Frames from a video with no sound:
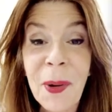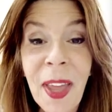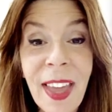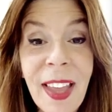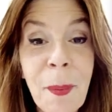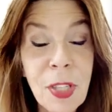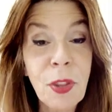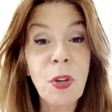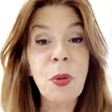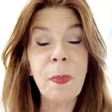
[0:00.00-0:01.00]
Okay, I'm gonna
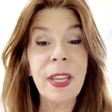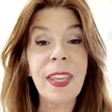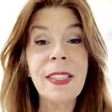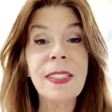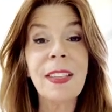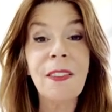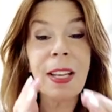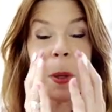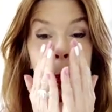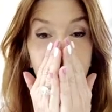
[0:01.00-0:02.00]
throw you a big kiss. Are you
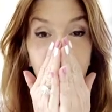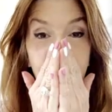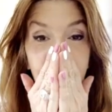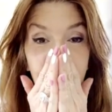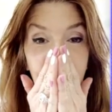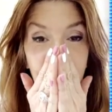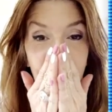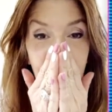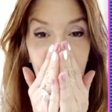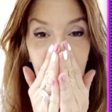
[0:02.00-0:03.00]
ready?
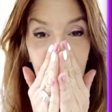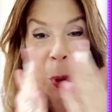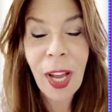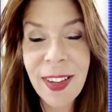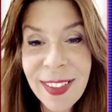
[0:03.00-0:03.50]
Mwah.